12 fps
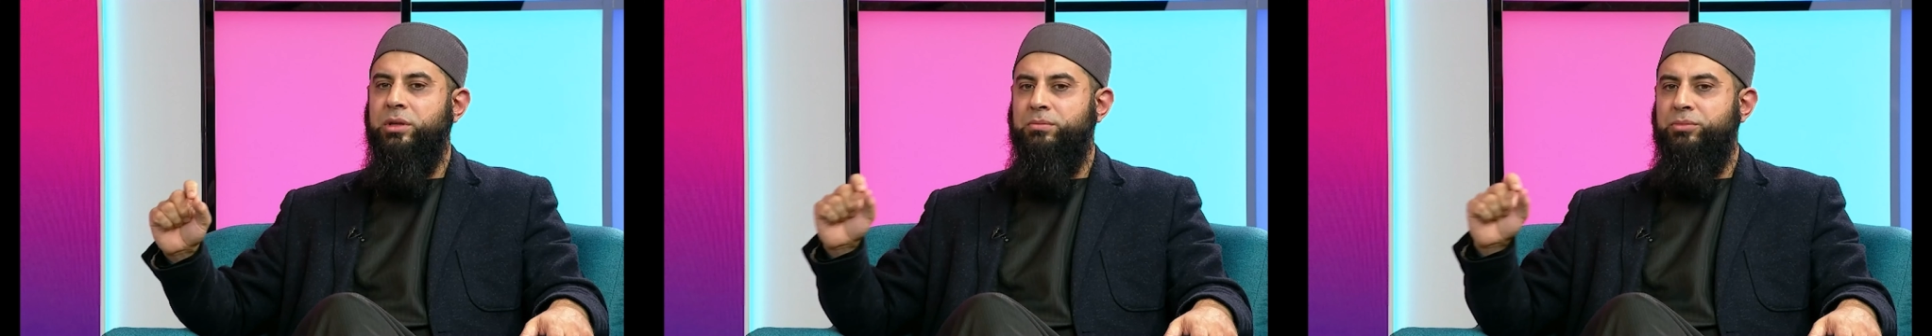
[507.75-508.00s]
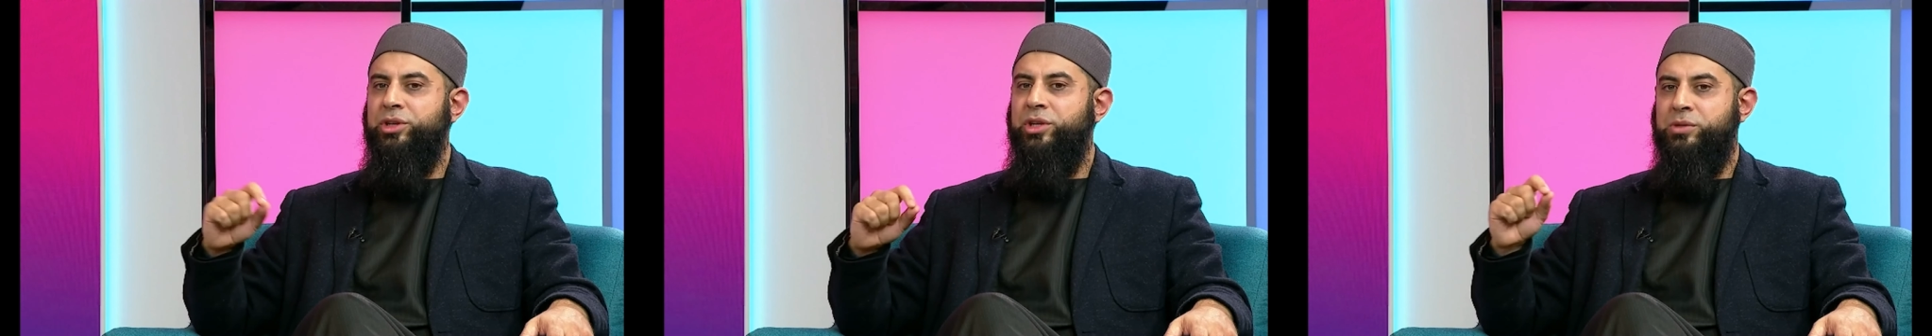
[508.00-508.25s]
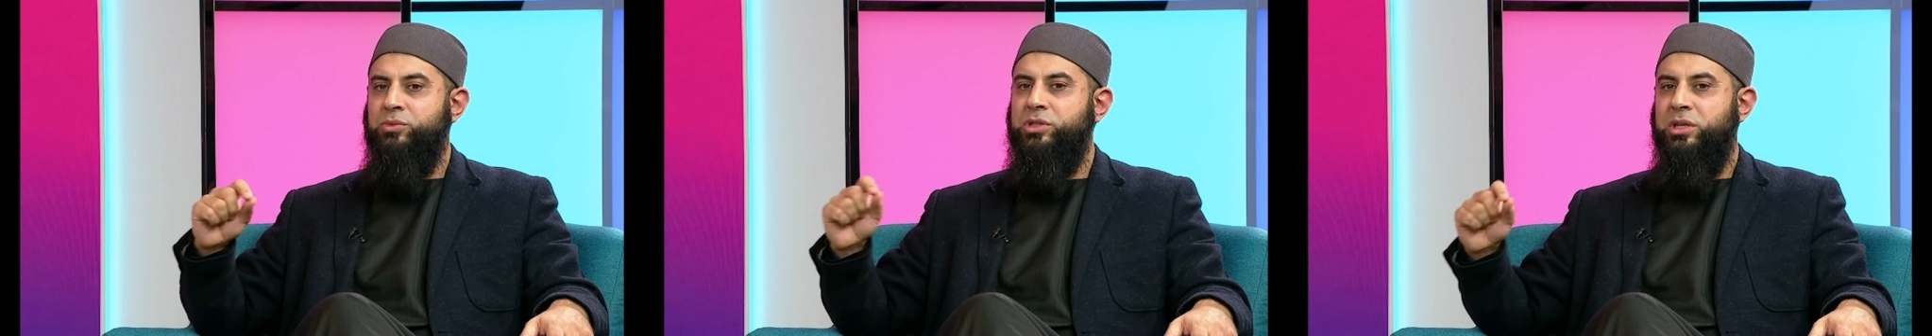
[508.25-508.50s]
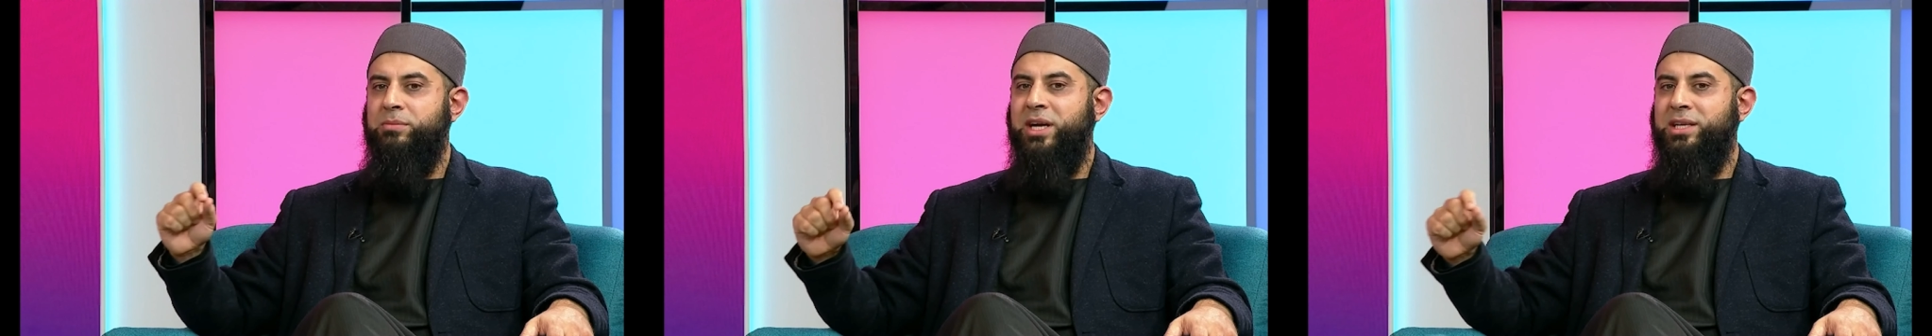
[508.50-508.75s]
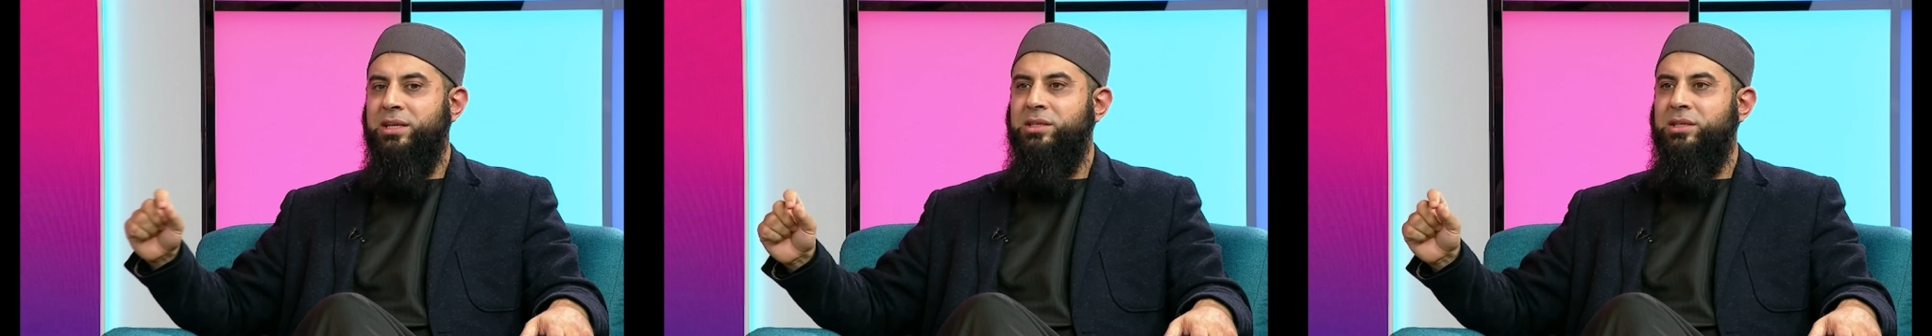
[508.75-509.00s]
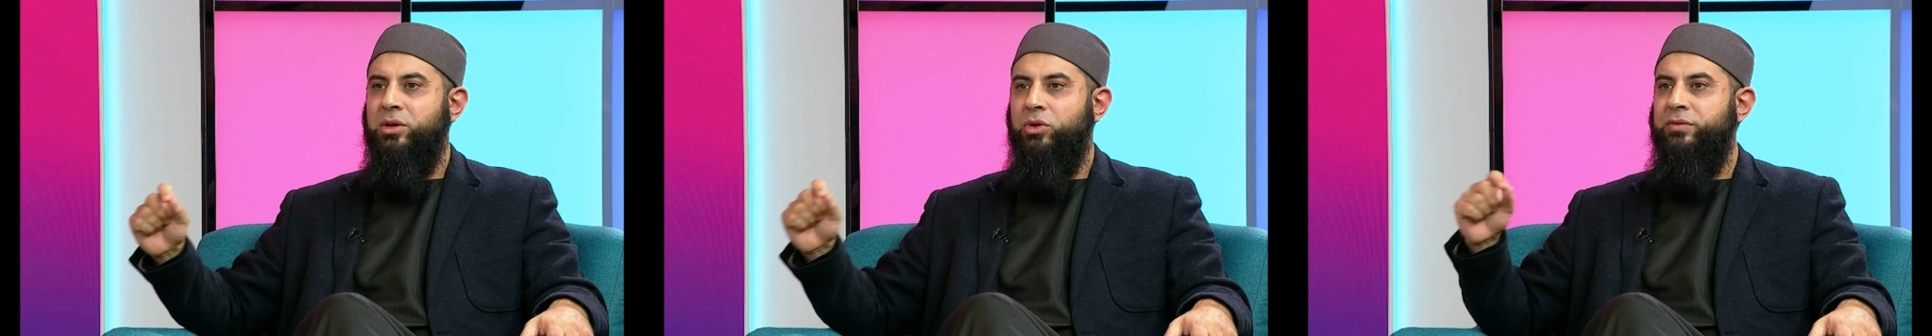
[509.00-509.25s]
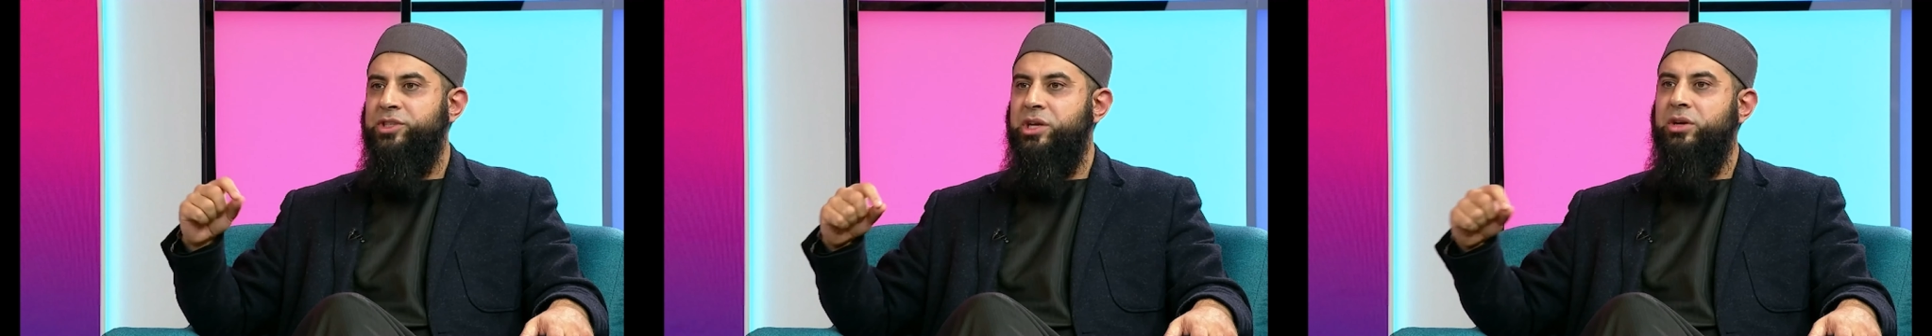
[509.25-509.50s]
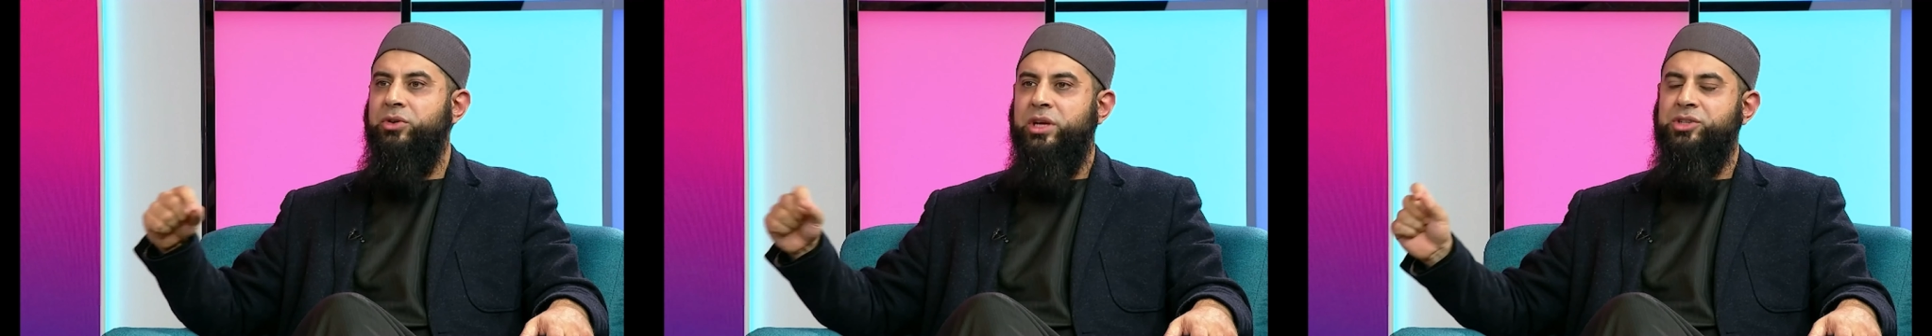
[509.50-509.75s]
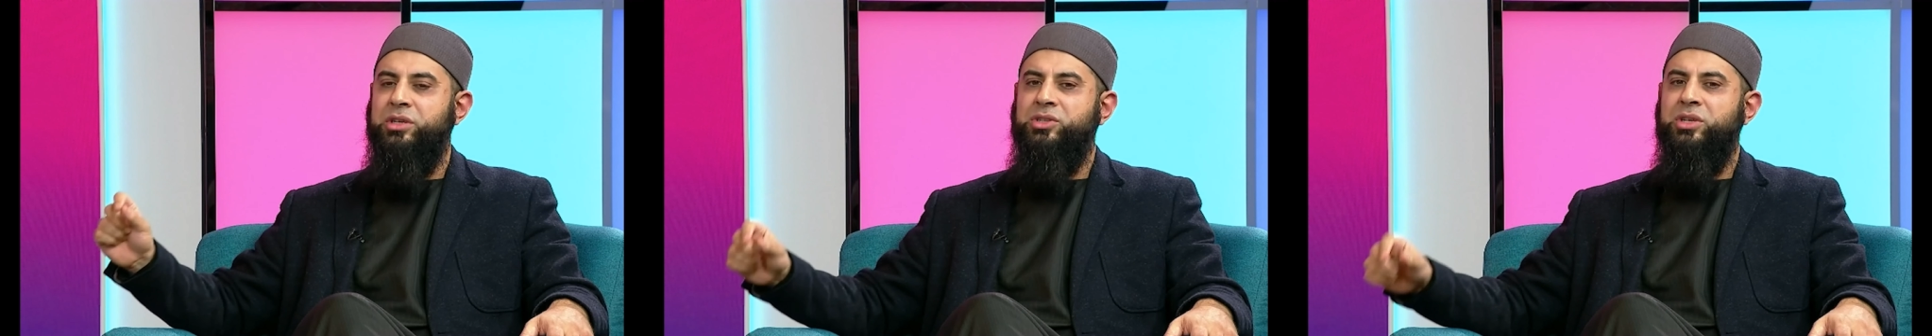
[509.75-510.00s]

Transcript: British Muslim identity over generations.